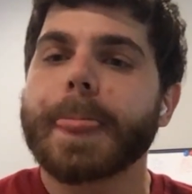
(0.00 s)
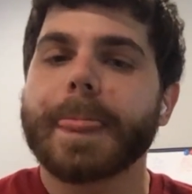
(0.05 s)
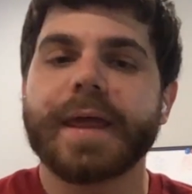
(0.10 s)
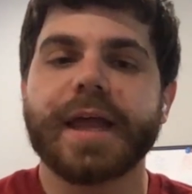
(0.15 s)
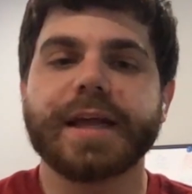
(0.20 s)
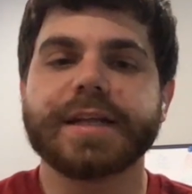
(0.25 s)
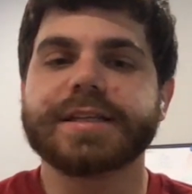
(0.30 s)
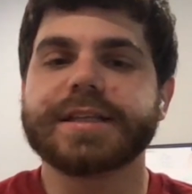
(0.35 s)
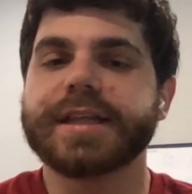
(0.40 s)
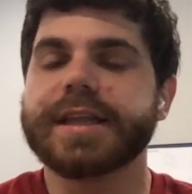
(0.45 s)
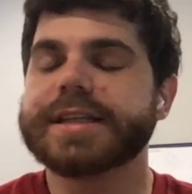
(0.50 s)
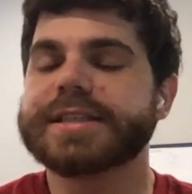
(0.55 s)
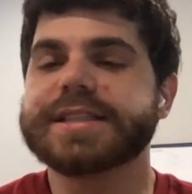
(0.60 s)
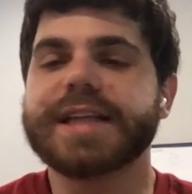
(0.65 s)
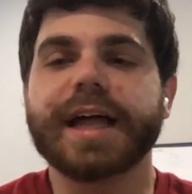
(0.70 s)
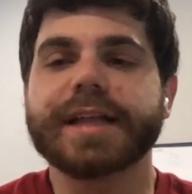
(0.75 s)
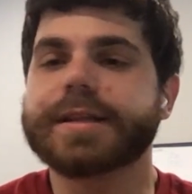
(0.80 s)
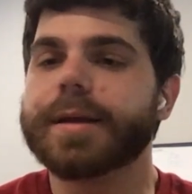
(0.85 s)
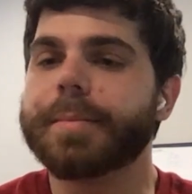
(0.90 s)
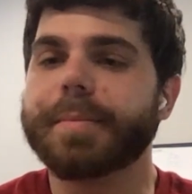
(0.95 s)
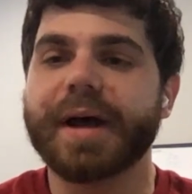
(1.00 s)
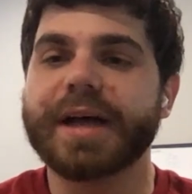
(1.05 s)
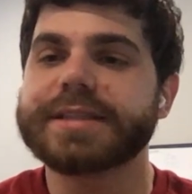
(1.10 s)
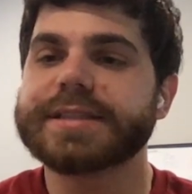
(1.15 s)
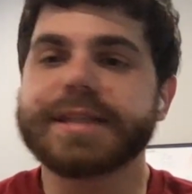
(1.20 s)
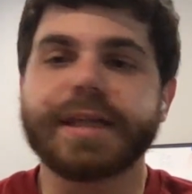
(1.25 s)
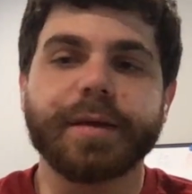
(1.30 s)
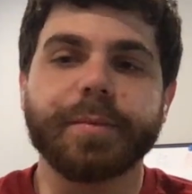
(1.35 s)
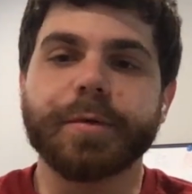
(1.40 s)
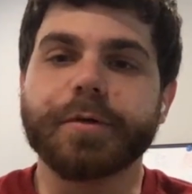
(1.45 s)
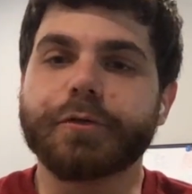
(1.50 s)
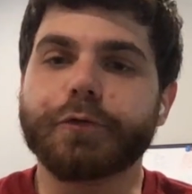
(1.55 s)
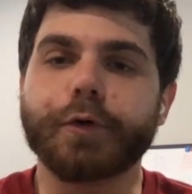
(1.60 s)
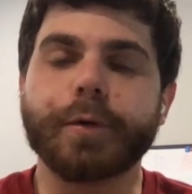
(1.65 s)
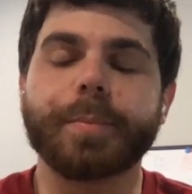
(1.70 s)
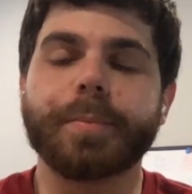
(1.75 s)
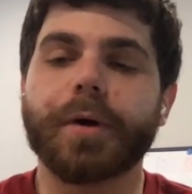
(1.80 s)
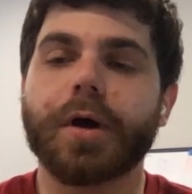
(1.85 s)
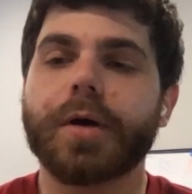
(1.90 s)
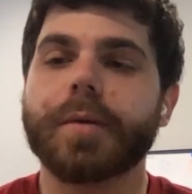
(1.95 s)
It's it's not the best team in
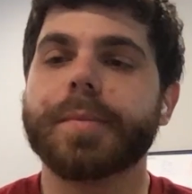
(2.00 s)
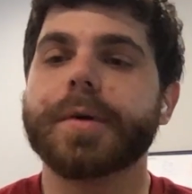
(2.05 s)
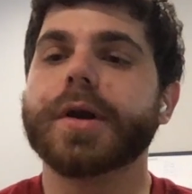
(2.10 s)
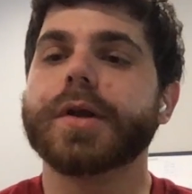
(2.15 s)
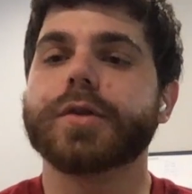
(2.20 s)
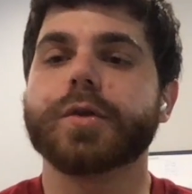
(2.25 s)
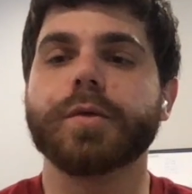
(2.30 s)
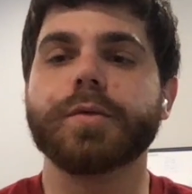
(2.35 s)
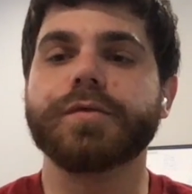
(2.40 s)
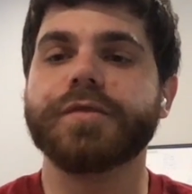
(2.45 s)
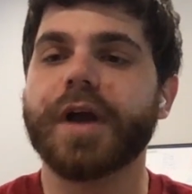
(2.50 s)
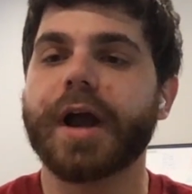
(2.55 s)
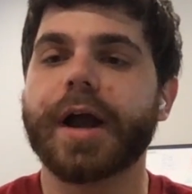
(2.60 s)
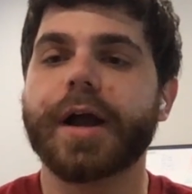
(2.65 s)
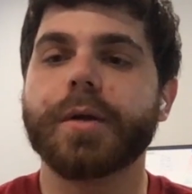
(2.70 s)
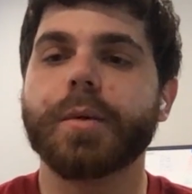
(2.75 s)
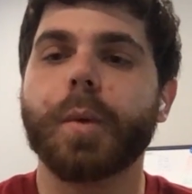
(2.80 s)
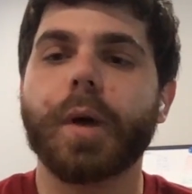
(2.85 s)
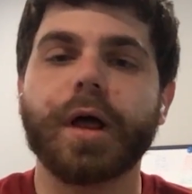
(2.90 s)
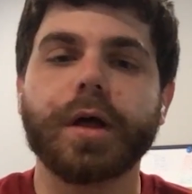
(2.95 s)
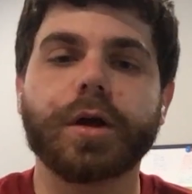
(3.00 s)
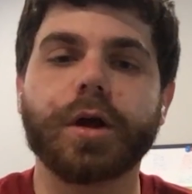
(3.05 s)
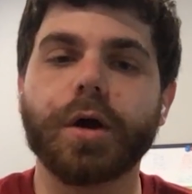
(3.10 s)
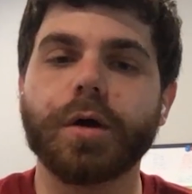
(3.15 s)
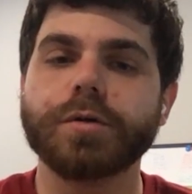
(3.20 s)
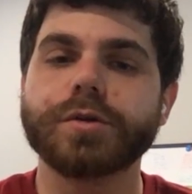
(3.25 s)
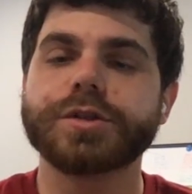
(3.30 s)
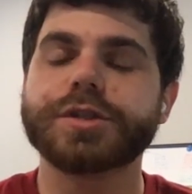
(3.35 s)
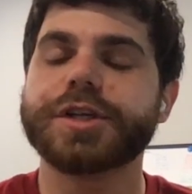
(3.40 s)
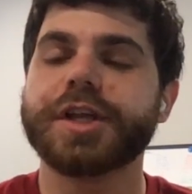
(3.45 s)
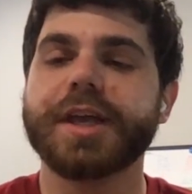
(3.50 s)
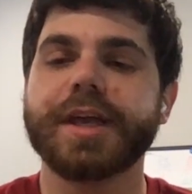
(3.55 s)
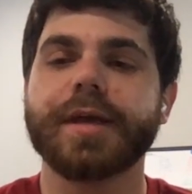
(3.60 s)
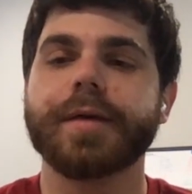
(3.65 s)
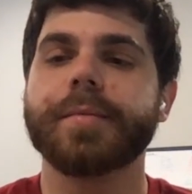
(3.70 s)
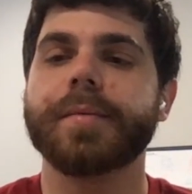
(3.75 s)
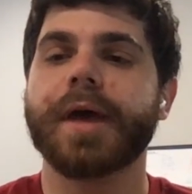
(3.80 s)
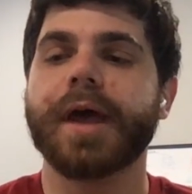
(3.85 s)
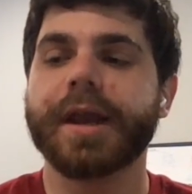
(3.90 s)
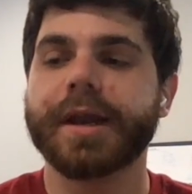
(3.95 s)
football, but it's a very well-coached
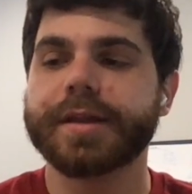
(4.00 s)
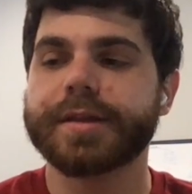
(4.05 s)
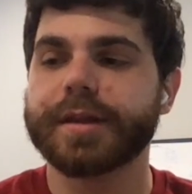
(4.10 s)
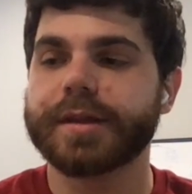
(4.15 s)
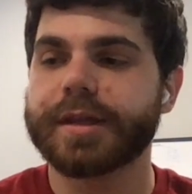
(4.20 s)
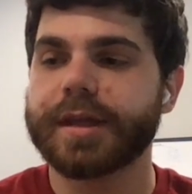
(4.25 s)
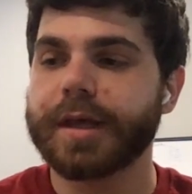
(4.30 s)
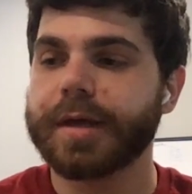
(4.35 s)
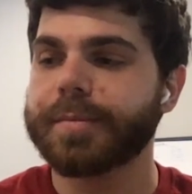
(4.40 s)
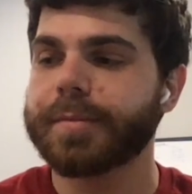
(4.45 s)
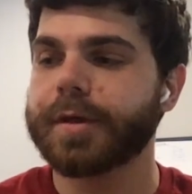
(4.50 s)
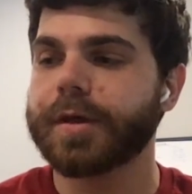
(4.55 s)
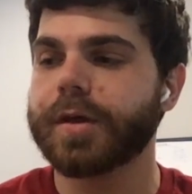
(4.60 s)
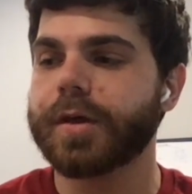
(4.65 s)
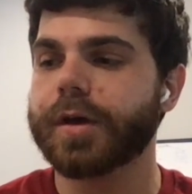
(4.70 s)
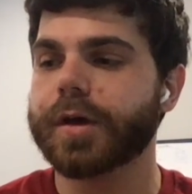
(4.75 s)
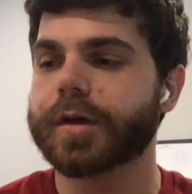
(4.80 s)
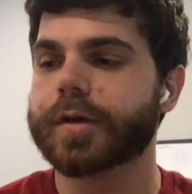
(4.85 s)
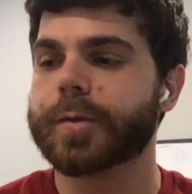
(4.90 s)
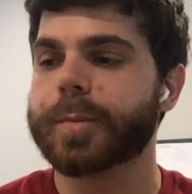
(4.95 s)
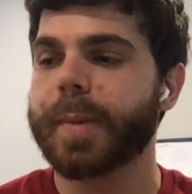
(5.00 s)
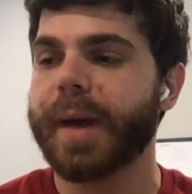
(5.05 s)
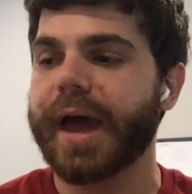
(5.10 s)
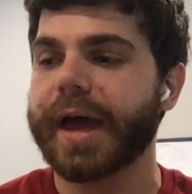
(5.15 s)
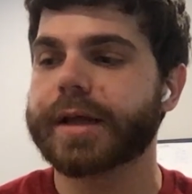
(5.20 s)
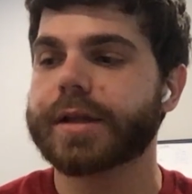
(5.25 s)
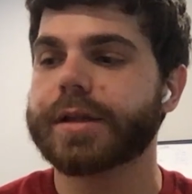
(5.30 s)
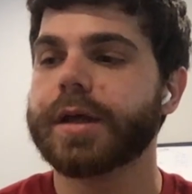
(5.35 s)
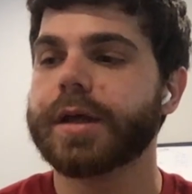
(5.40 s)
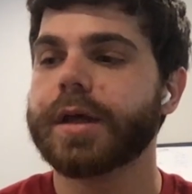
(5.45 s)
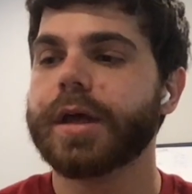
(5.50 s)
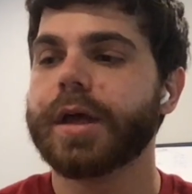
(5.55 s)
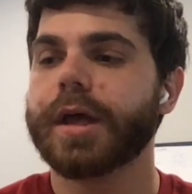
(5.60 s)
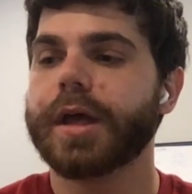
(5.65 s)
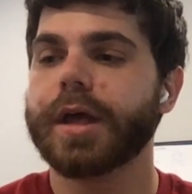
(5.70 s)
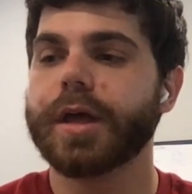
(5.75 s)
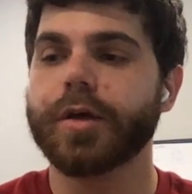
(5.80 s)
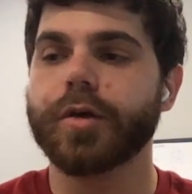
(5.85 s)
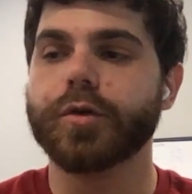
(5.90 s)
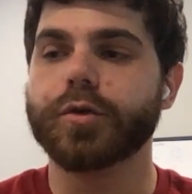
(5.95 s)
team, and it's a team that you expect
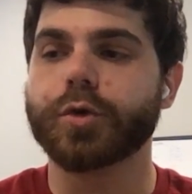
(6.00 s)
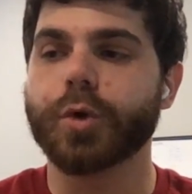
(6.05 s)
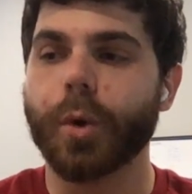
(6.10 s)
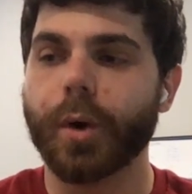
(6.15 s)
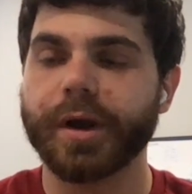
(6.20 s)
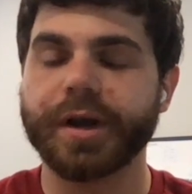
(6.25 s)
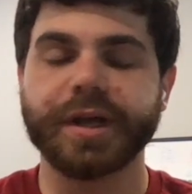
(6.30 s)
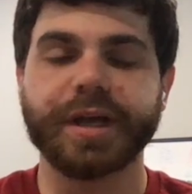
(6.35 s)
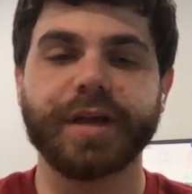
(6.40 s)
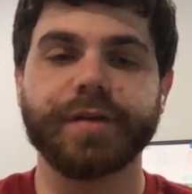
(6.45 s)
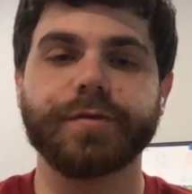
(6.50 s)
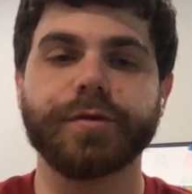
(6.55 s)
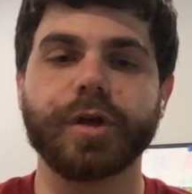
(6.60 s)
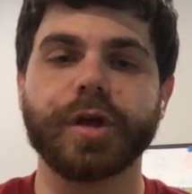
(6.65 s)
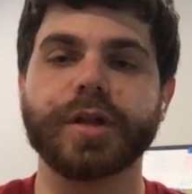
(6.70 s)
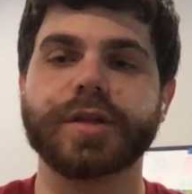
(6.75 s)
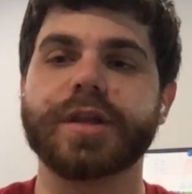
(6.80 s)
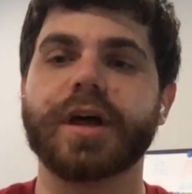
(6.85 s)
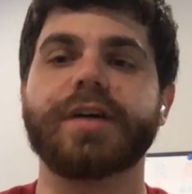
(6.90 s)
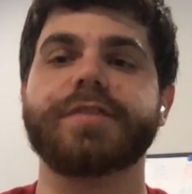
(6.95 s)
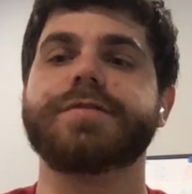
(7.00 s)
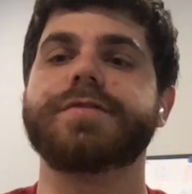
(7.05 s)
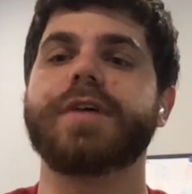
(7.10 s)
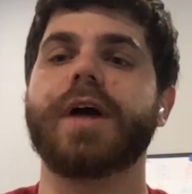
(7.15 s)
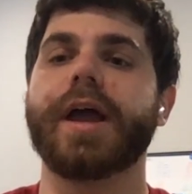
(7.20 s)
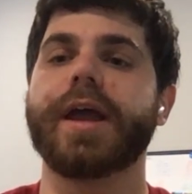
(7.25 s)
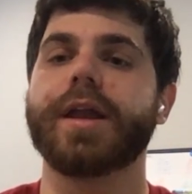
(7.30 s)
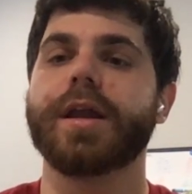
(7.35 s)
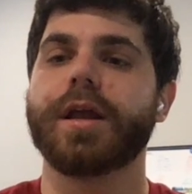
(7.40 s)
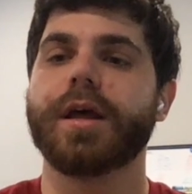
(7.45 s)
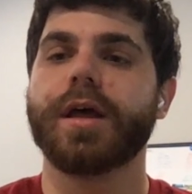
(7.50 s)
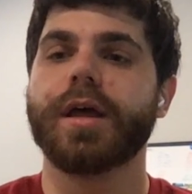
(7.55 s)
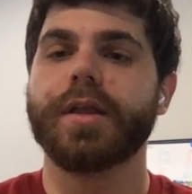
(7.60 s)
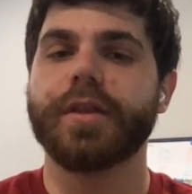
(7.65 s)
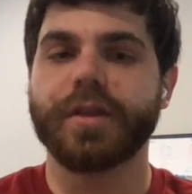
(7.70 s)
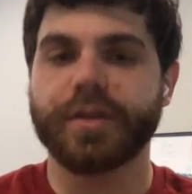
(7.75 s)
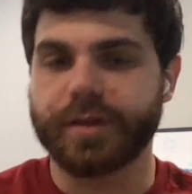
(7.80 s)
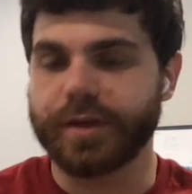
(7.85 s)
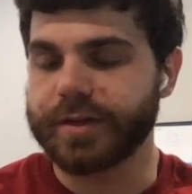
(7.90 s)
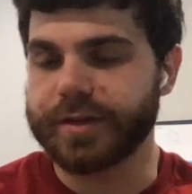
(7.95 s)
is going to give you a tough fight.
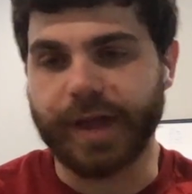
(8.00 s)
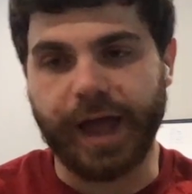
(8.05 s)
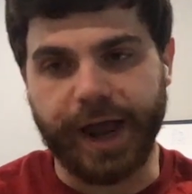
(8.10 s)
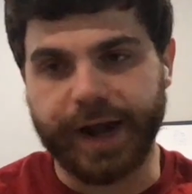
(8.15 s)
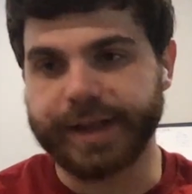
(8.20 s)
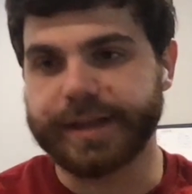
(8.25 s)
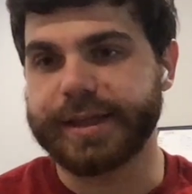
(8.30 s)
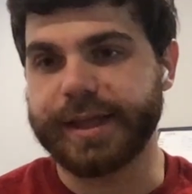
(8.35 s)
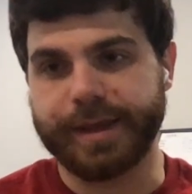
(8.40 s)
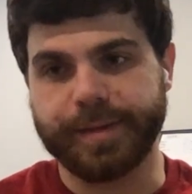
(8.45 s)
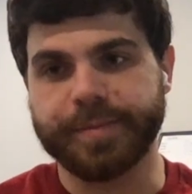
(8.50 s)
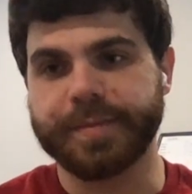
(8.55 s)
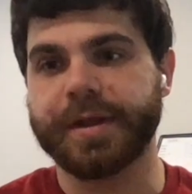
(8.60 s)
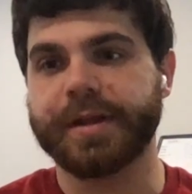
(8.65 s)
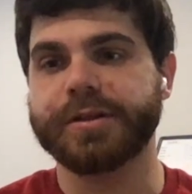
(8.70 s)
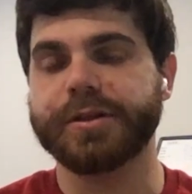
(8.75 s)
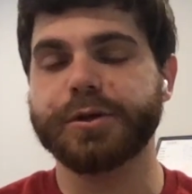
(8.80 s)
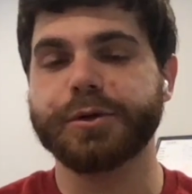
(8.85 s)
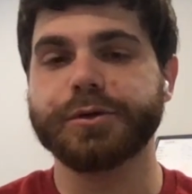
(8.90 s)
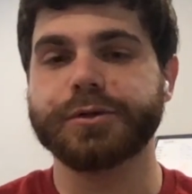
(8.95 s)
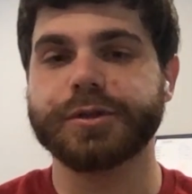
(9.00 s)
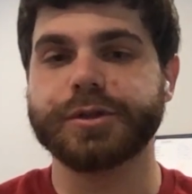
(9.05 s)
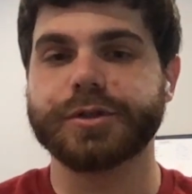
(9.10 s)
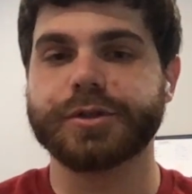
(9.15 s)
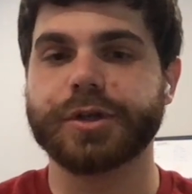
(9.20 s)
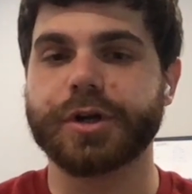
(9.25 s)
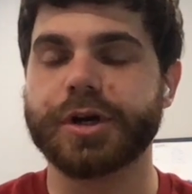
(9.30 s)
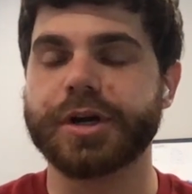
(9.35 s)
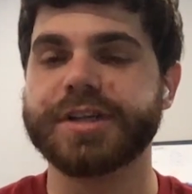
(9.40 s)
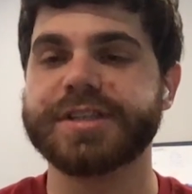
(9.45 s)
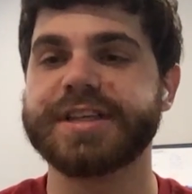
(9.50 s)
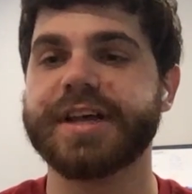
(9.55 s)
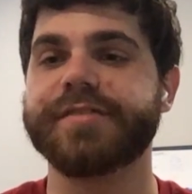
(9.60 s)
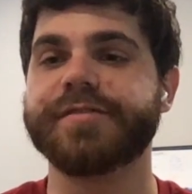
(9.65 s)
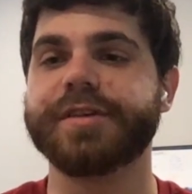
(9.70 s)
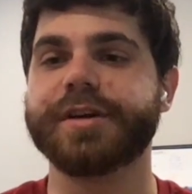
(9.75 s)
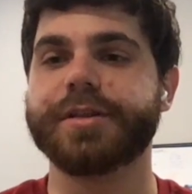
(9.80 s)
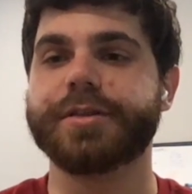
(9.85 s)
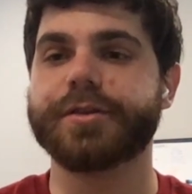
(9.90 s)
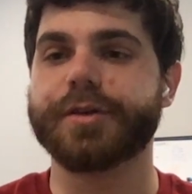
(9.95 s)
This is not a team that loses thirty-seven
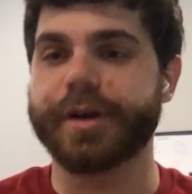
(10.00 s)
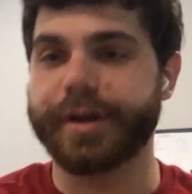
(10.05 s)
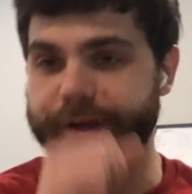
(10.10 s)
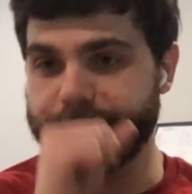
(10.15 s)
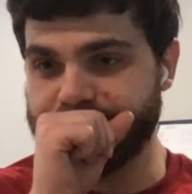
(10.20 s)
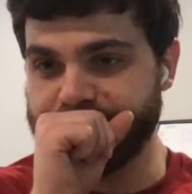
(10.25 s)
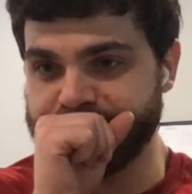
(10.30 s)
to three.